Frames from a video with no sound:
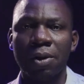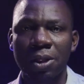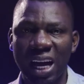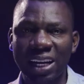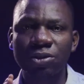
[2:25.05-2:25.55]

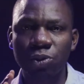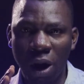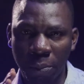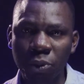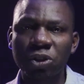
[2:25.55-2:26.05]
that you
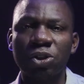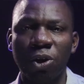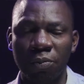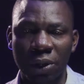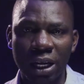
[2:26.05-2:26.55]
are putting
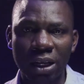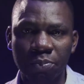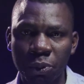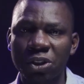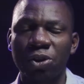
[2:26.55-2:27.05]

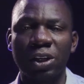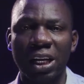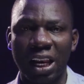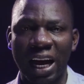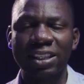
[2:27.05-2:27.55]
on
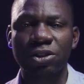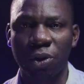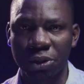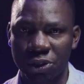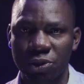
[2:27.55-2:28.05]
a light
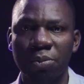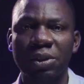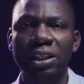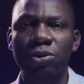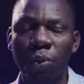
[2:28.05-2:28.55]
on the
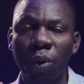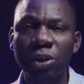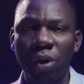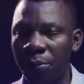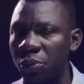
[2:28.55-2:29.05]
subject when
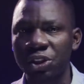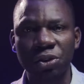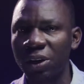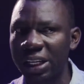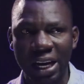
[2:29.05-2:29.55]
you are putting
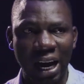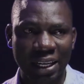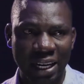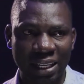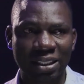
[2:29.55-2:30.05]
on a
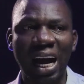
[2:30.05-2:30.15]
hard light.